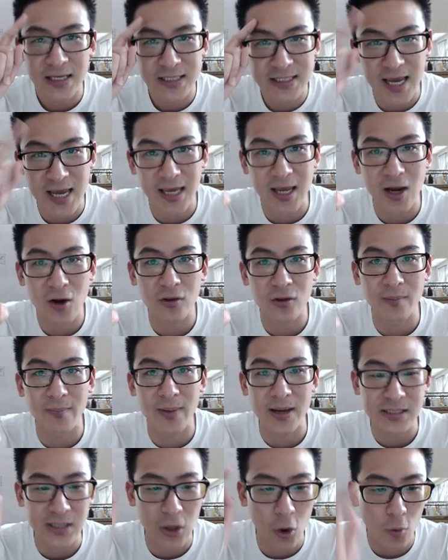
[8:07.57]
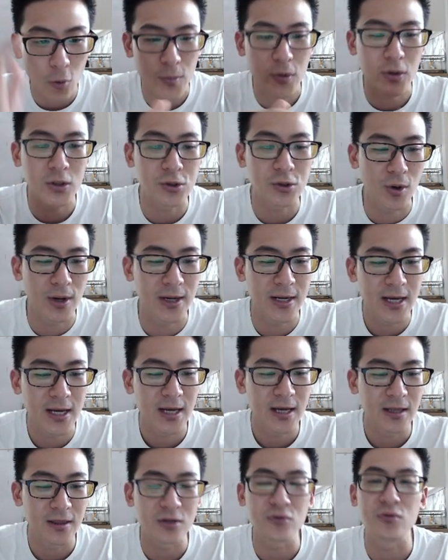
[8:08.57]
Take care, all the best. I hope you enjoyed
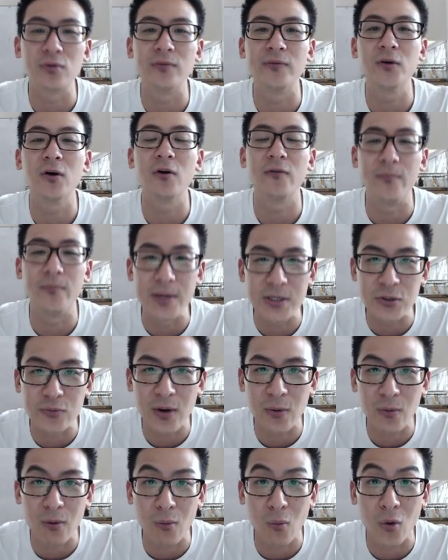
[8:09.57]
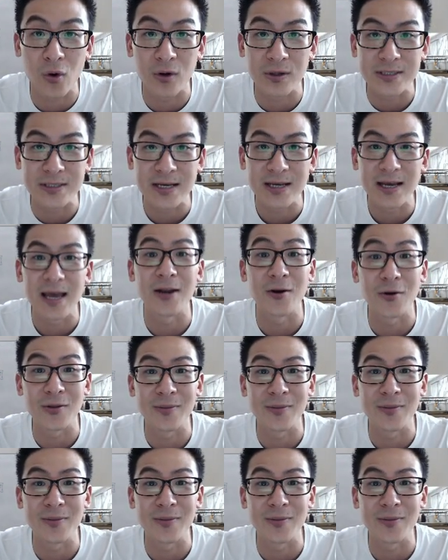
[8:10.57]
this review of BizRate Rewards, and all the